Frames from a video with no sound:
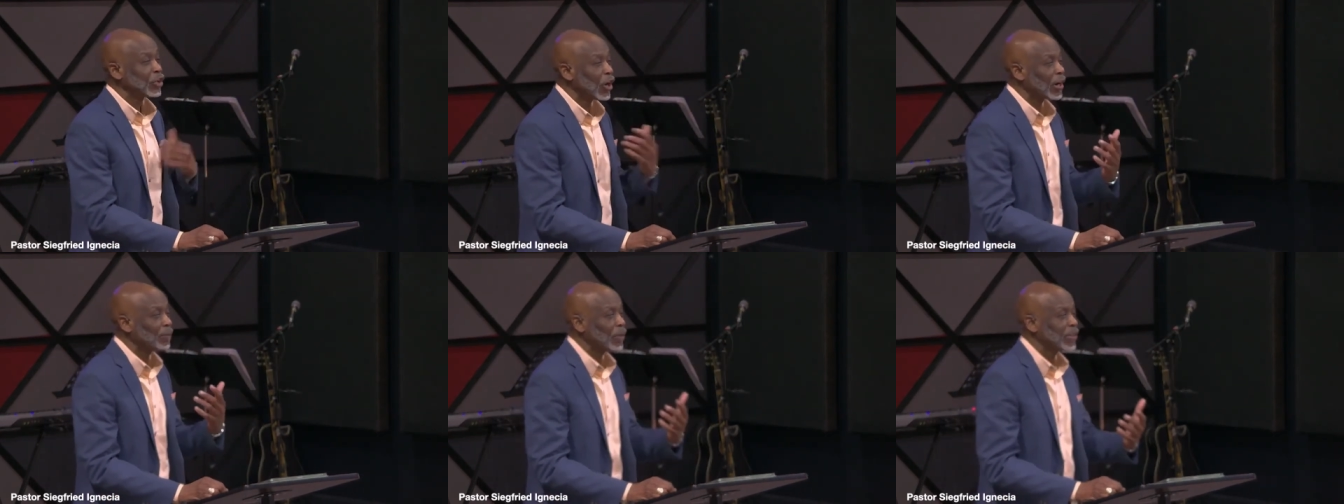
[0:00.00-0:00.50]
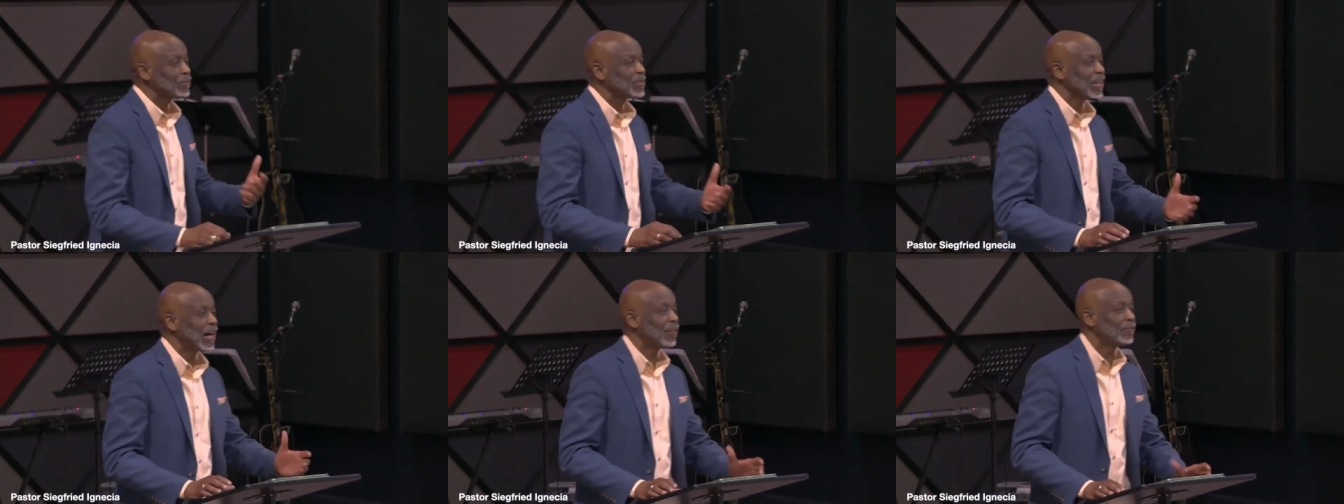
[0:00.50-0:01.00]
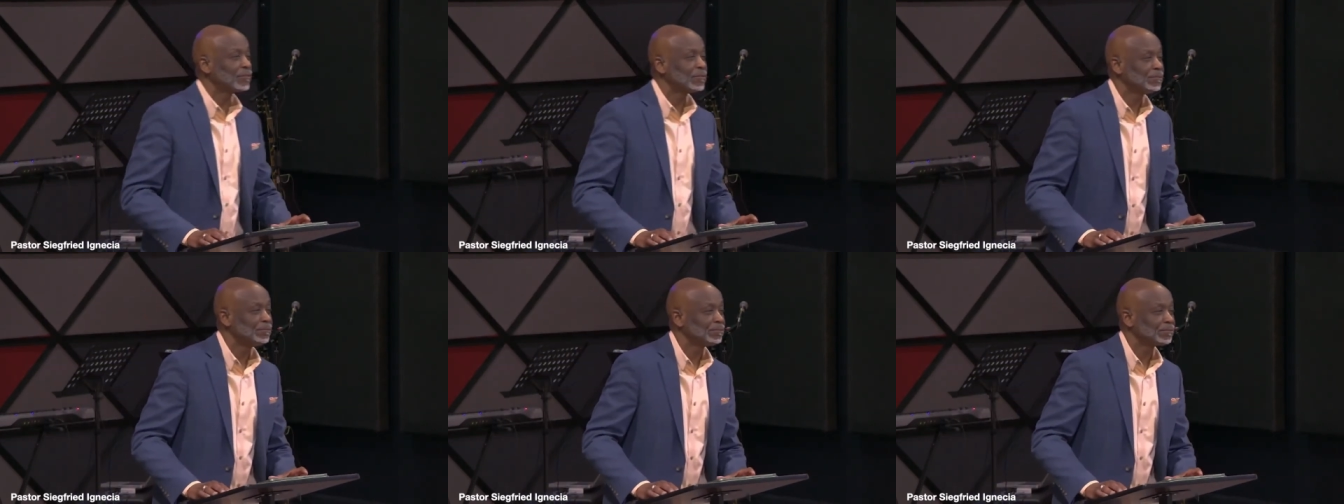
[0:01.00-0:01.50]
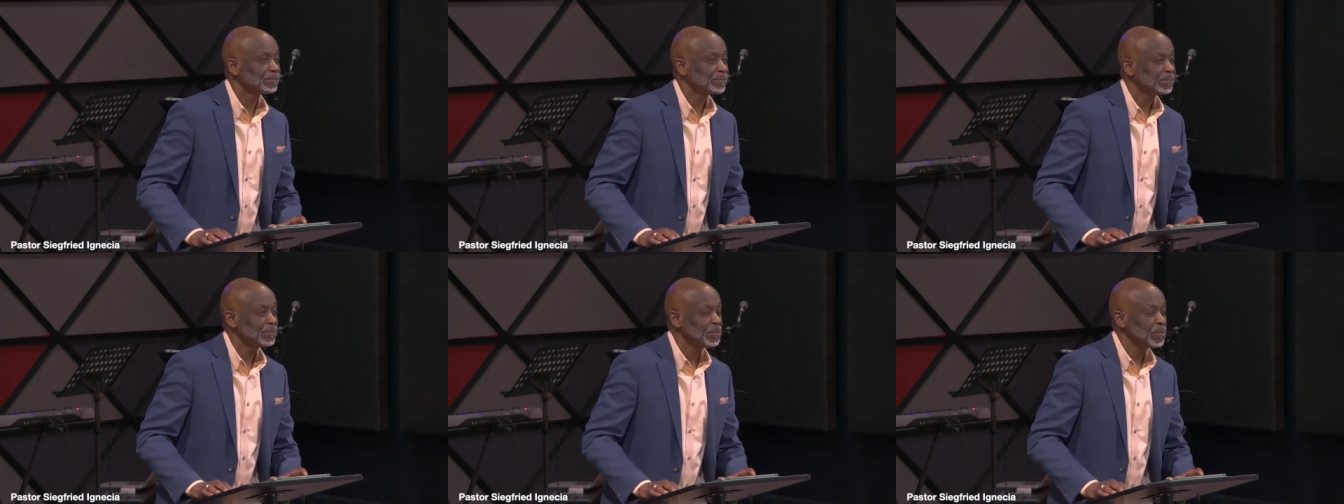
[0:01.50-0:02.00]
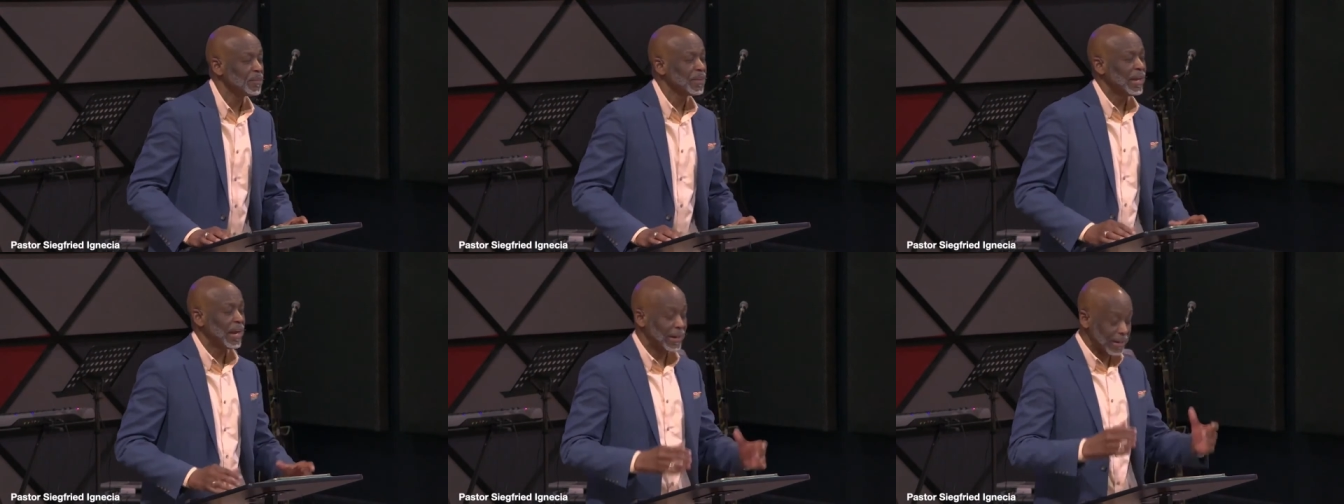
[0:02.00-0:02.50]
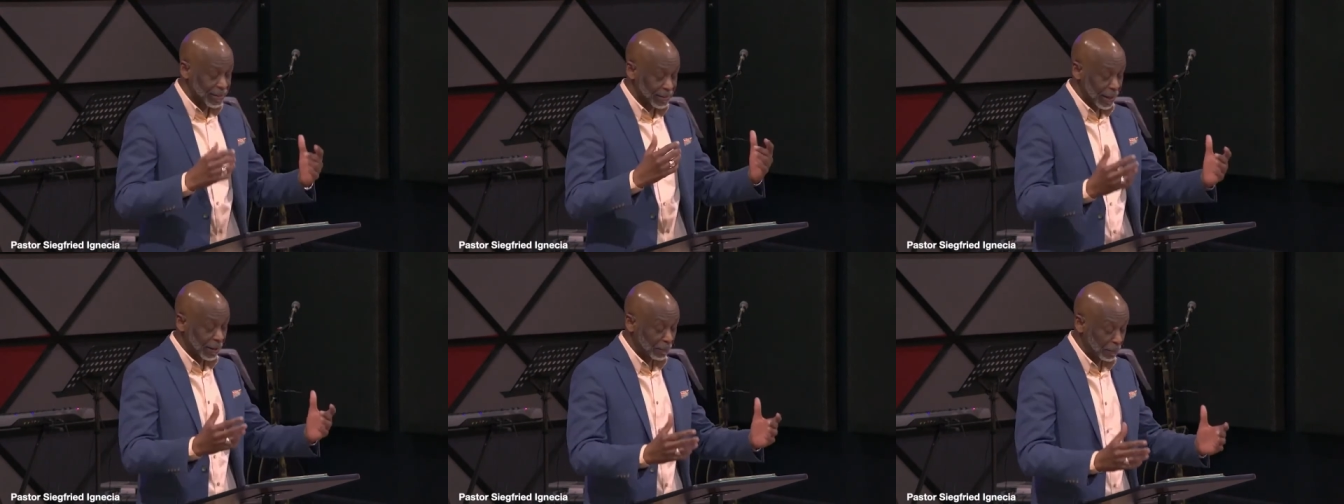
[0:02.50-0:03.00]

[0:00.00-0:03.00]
talked about himself, that is